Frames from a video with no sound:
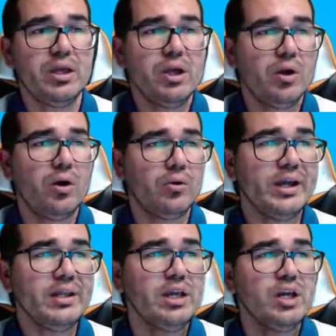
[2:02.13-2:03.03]
All right,
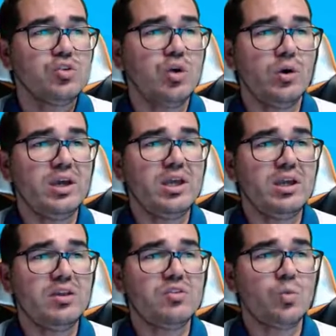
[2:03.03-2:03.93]
so here
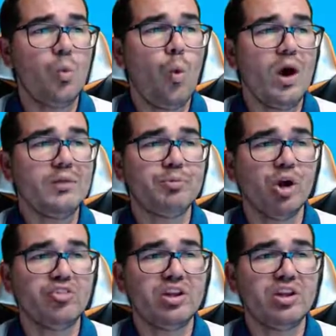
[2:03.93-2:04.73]
is one project,